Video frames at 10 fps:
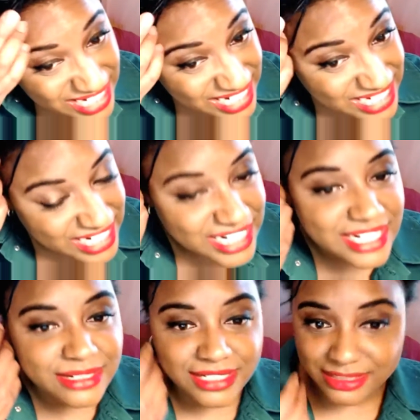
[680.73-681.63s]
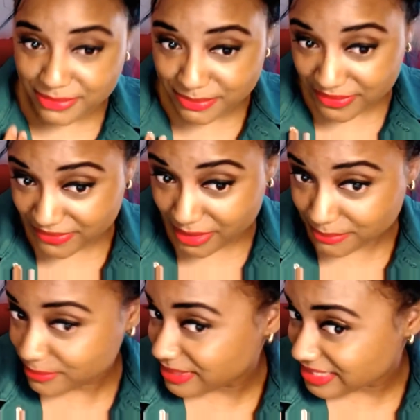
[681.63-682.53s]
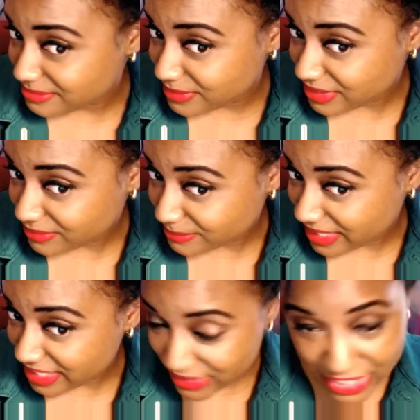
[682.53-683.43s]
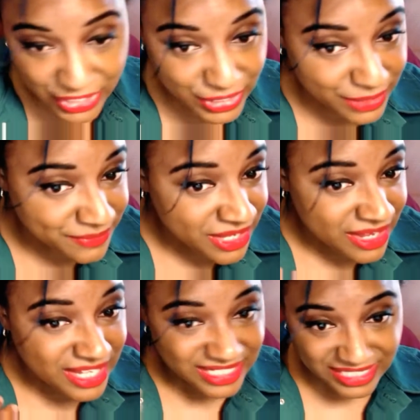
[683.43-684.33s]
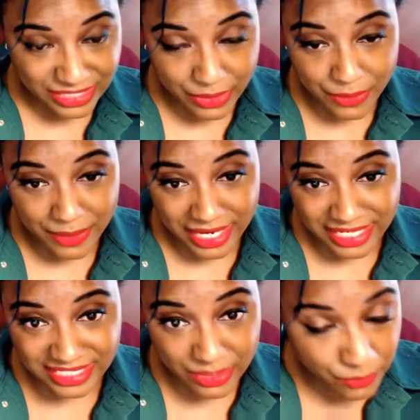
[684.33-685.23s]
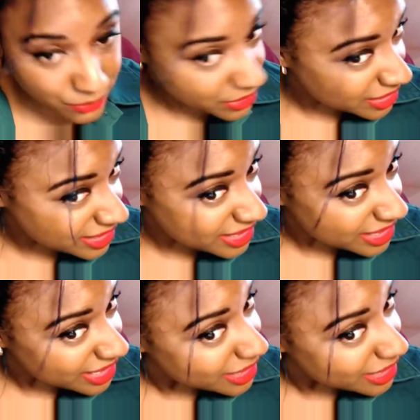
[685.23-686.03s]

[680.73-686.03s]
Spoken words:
did it, a lot of people have complimented me on my hair color, so it really came